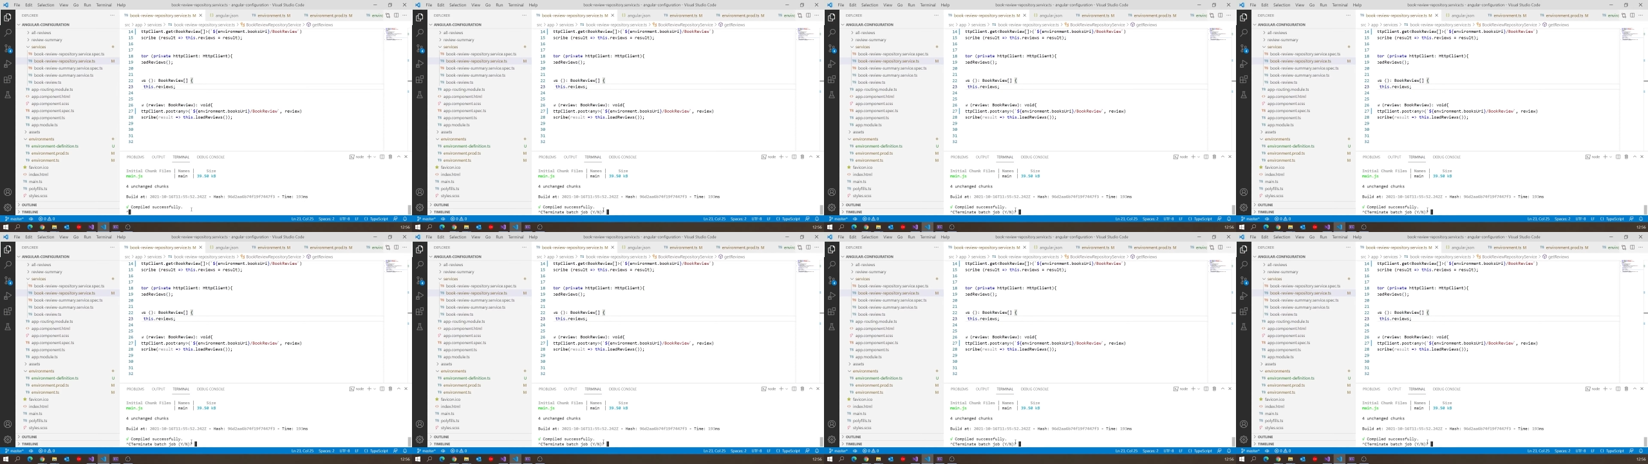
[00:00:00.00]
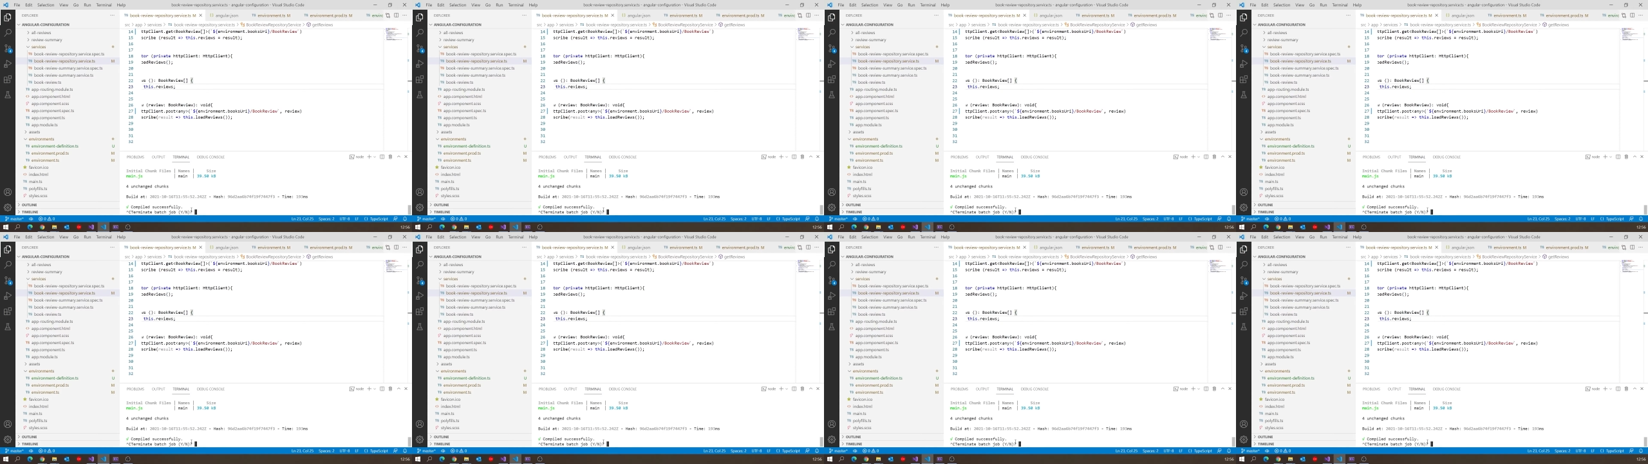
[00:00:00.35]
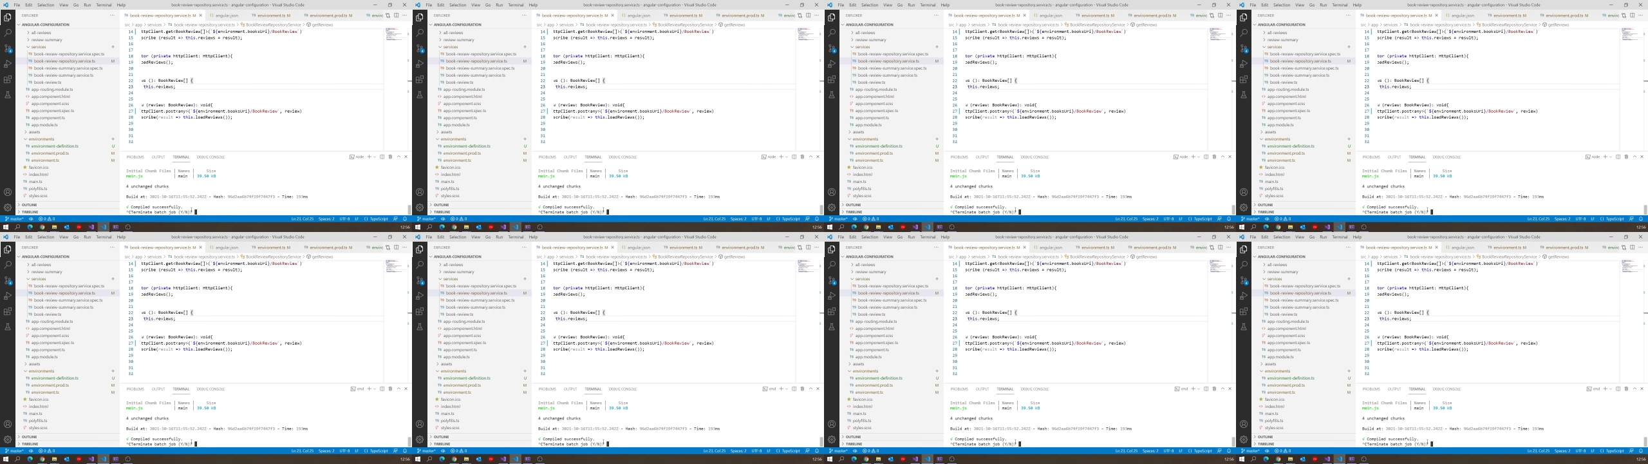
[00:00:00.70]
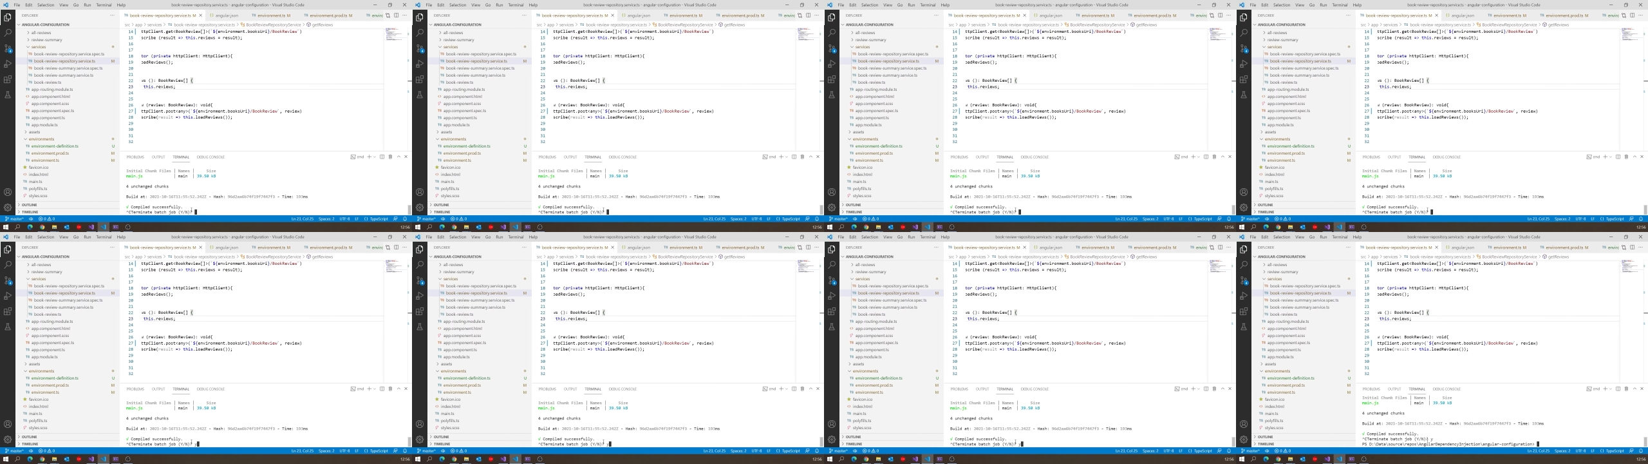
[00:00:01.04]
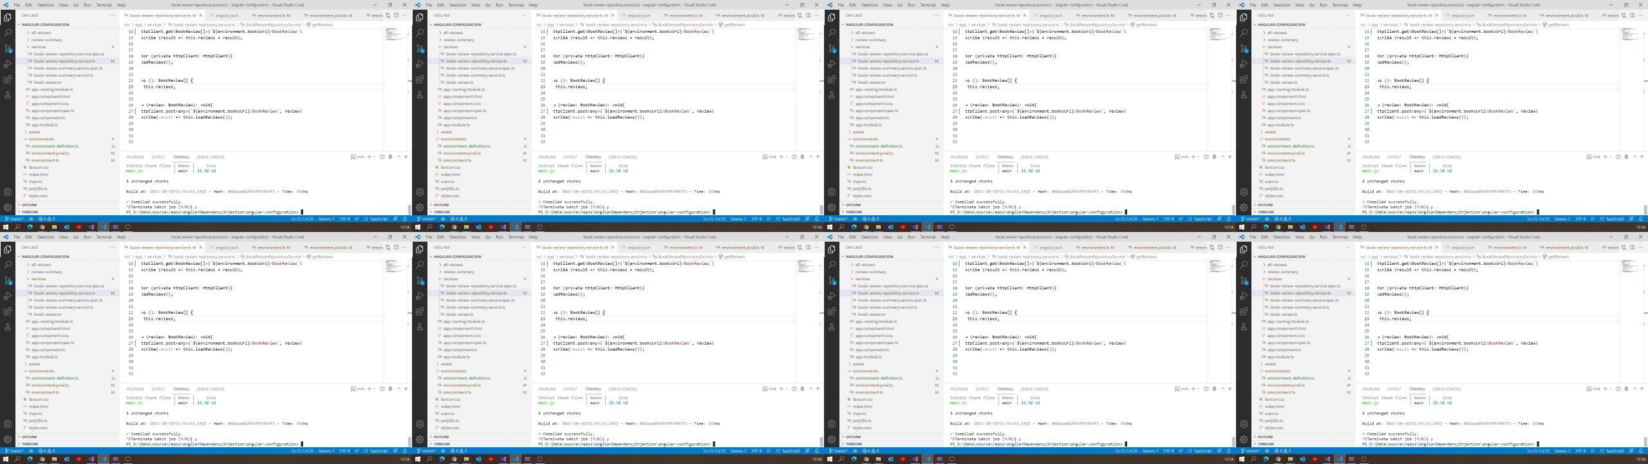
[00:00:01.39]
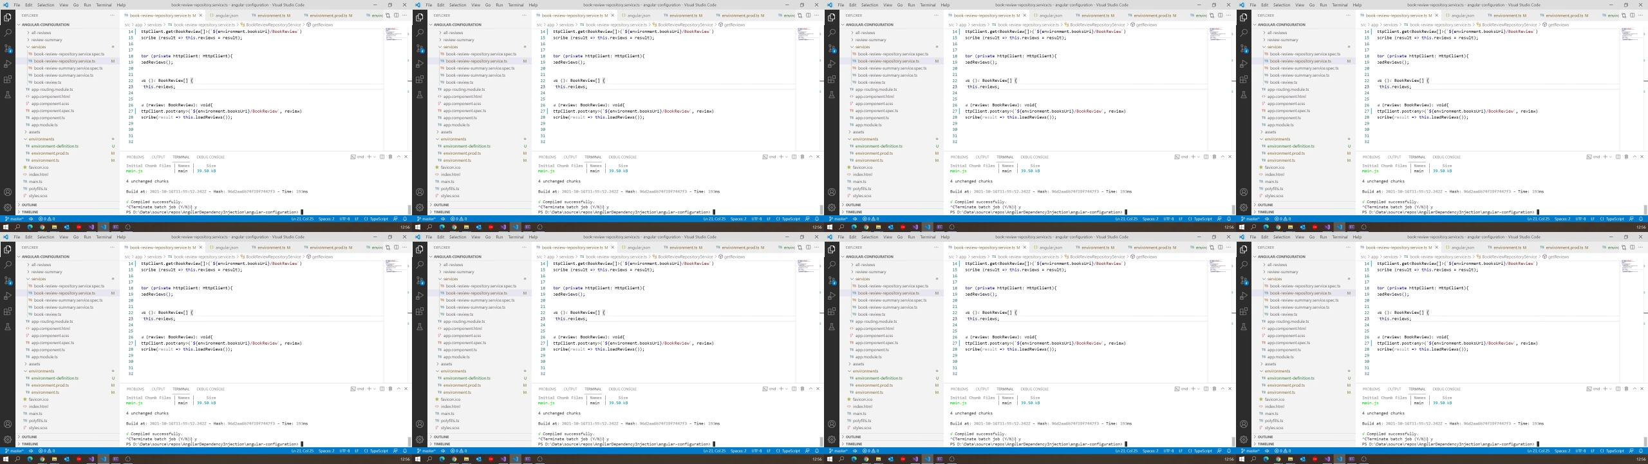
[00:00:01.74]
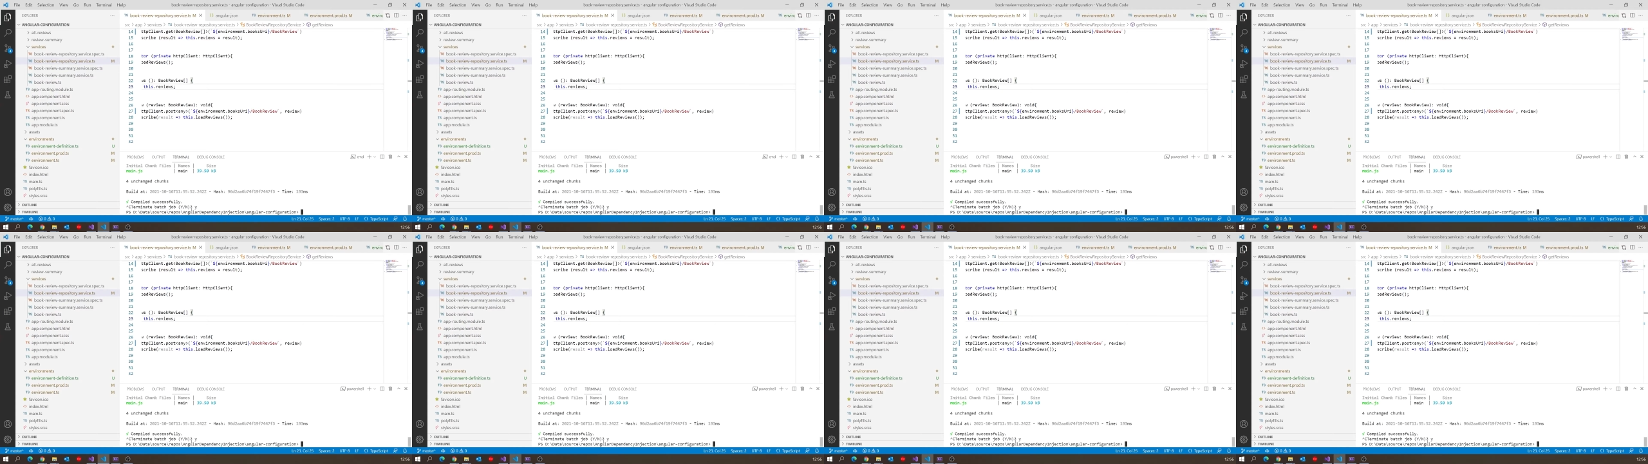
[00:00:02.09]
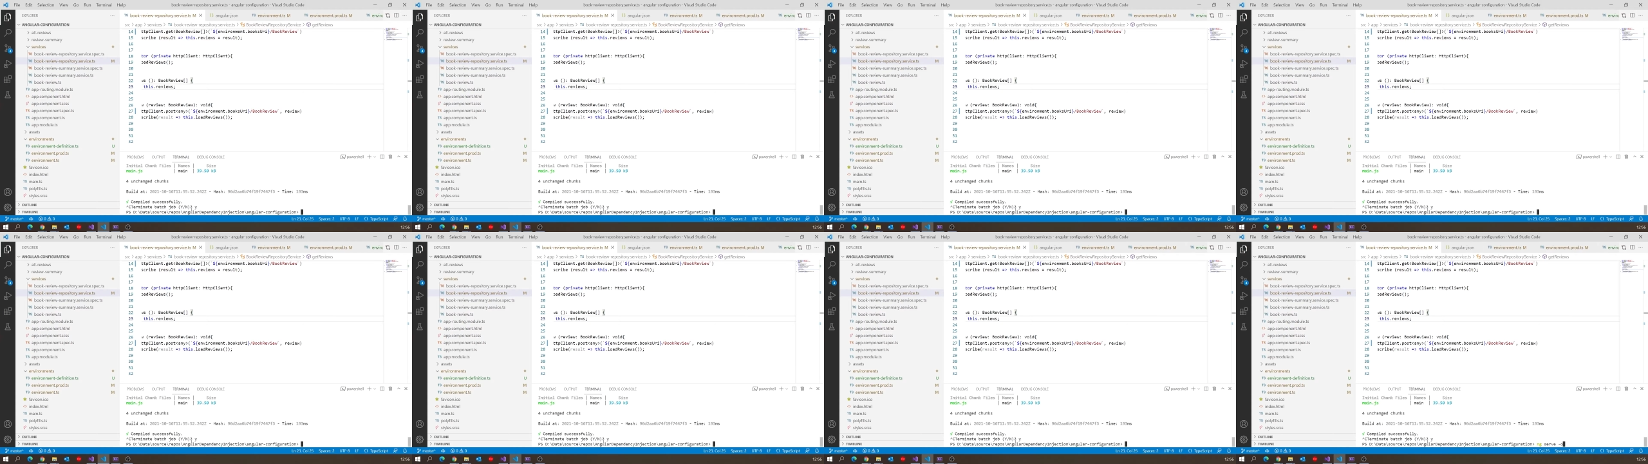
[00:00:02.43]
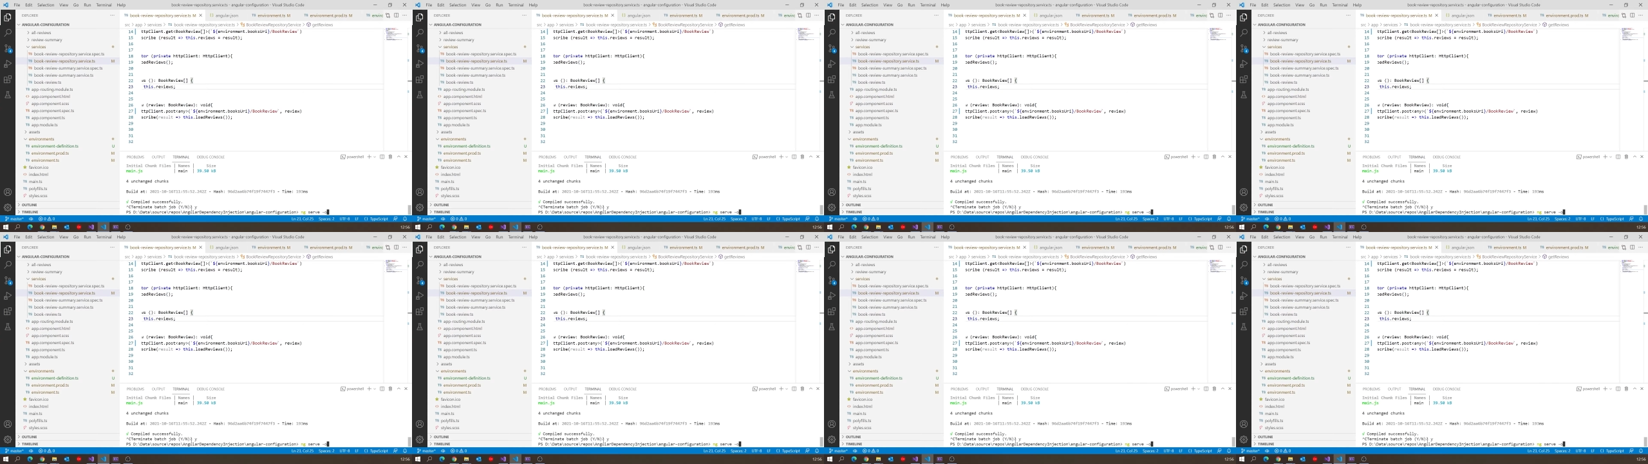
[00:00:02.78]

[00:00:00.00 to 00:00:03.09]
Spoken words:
[unreadable: no face in view]